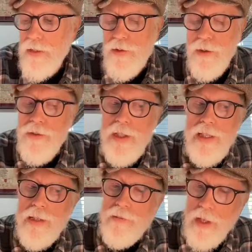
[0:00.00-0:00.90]
So she
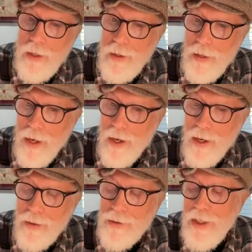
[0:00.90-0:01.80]
lived a
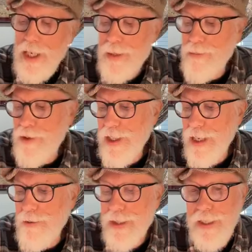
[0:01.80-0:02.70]
long time. She
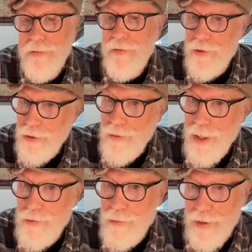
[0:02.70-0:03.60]
outlived two
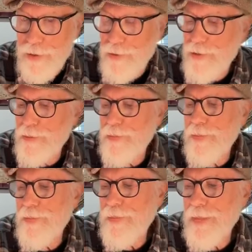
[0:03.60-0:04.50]
husbands,
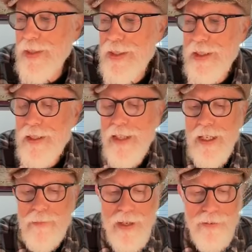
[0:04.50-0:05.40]

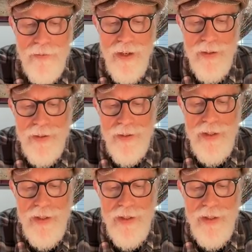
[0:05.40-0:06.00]
my father